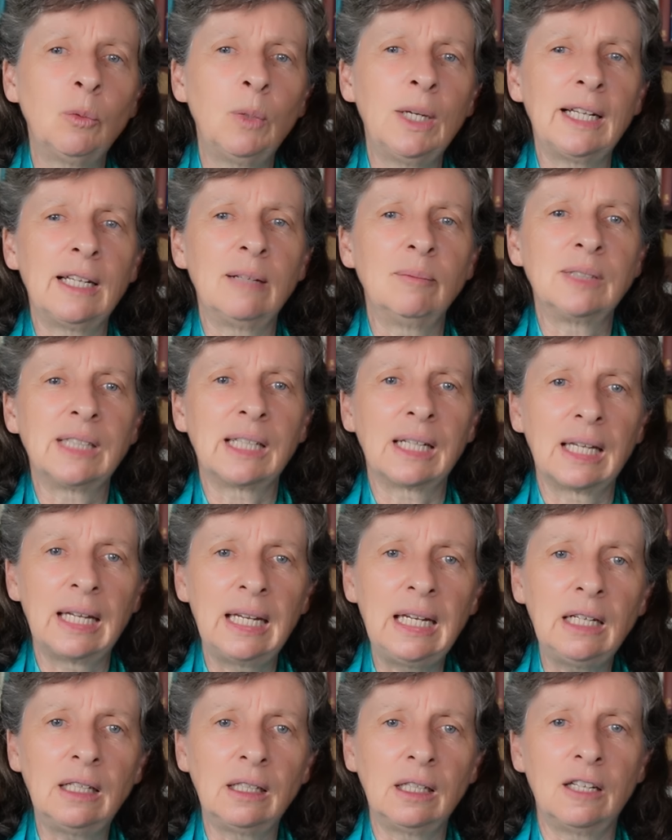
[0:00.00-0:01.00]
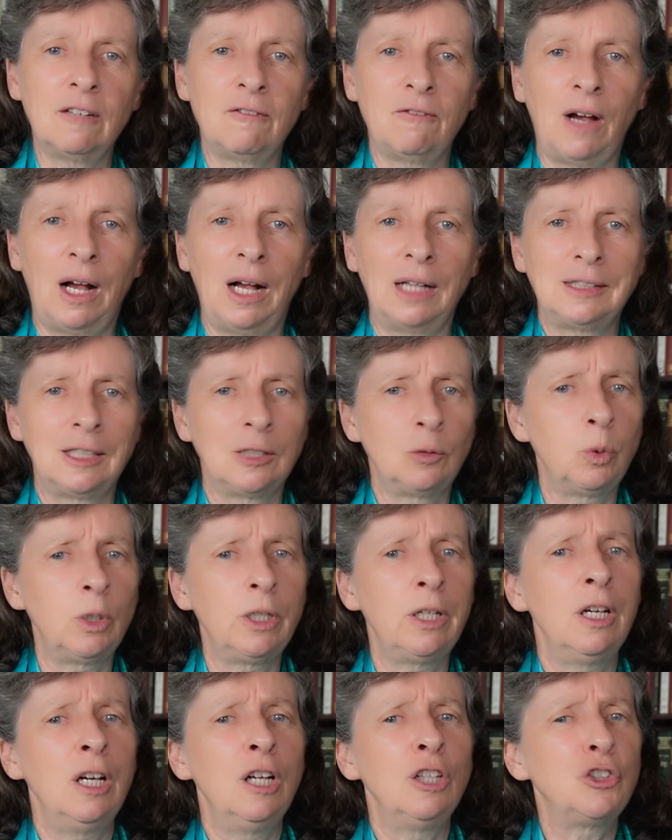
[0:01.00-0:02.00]
Whitlam's legal advisers
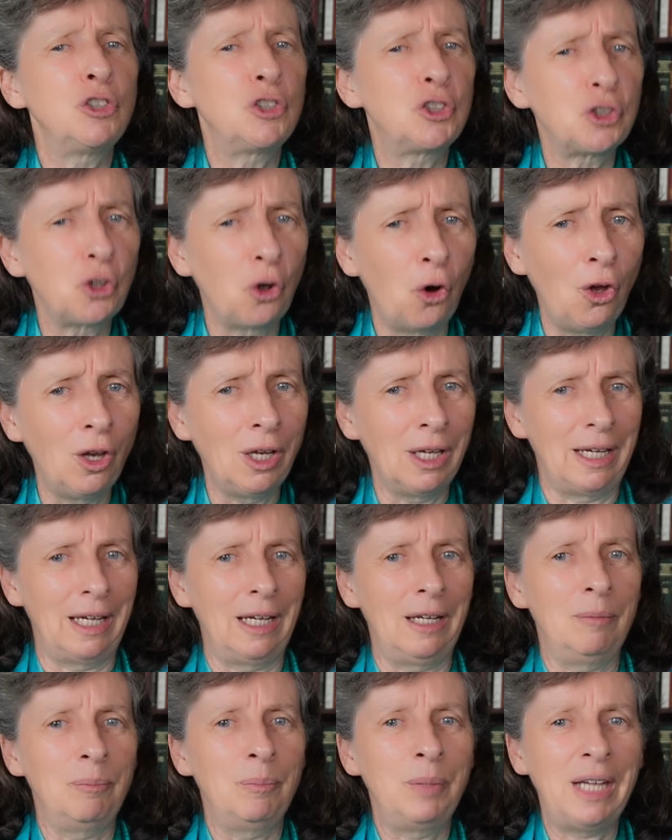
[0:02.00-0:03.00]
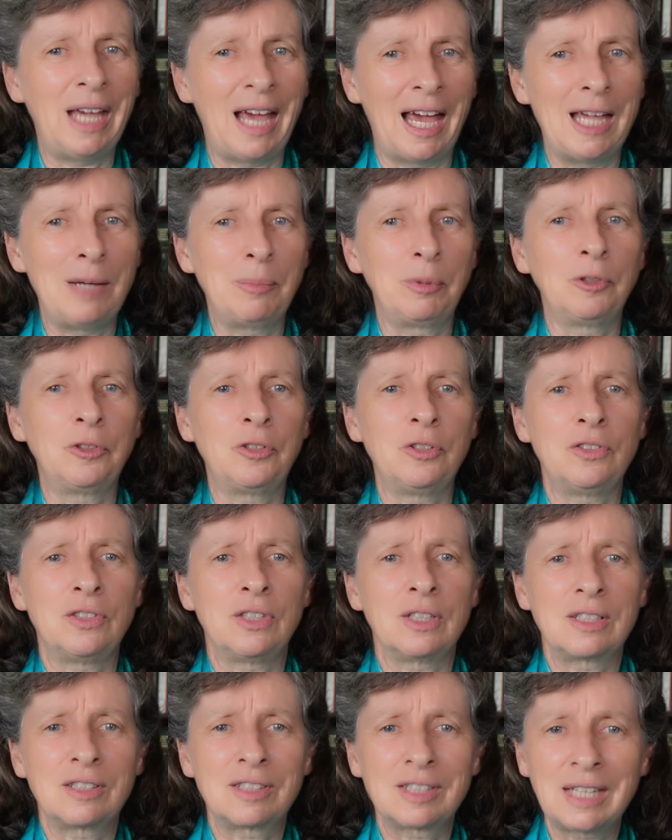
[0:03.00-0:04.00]
would surely be able to
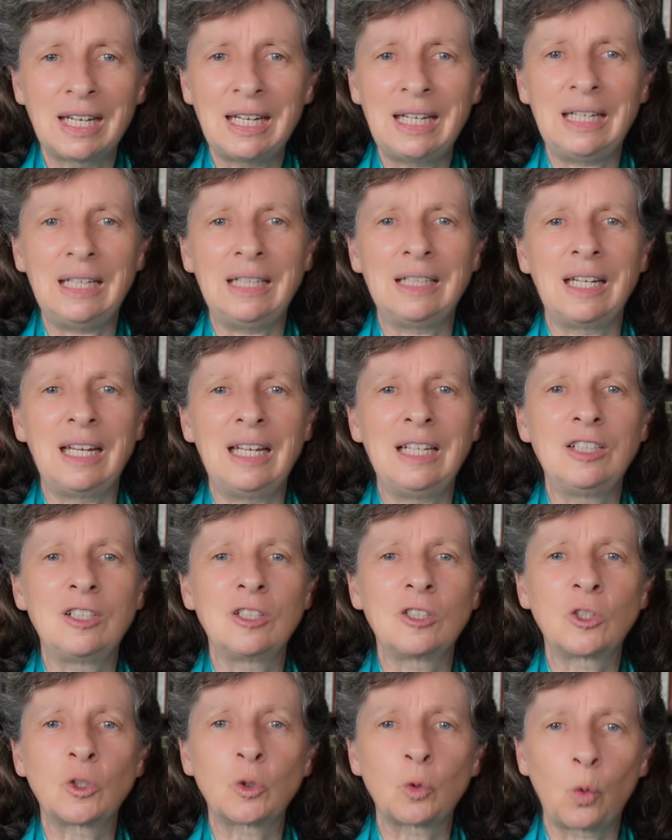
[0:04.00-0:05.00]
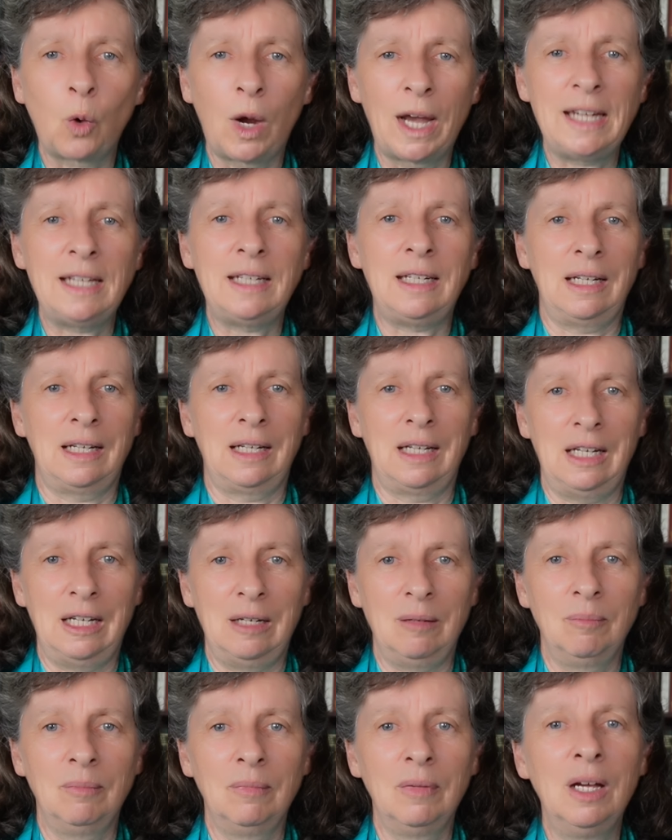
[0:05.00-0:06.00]
succeed in dissuading
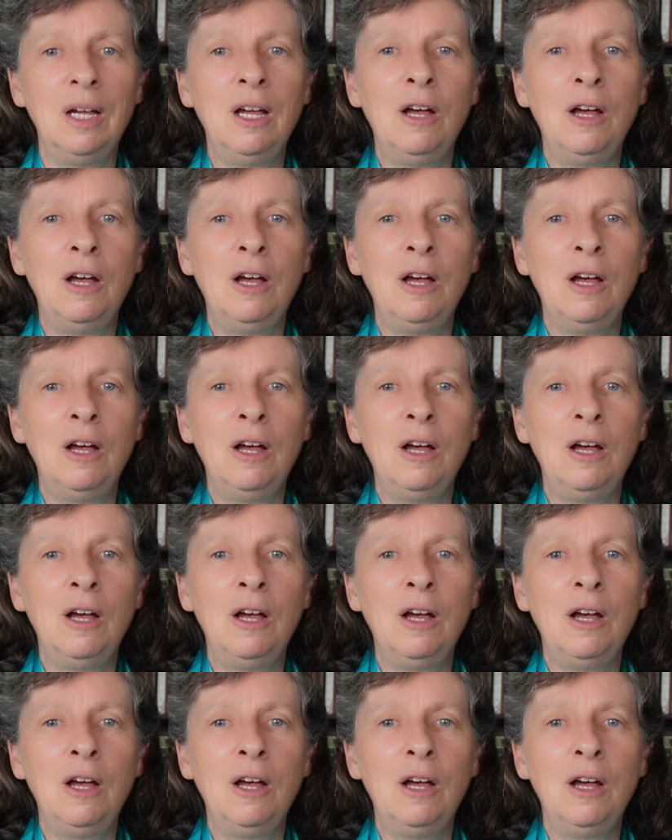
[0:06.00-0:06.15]
him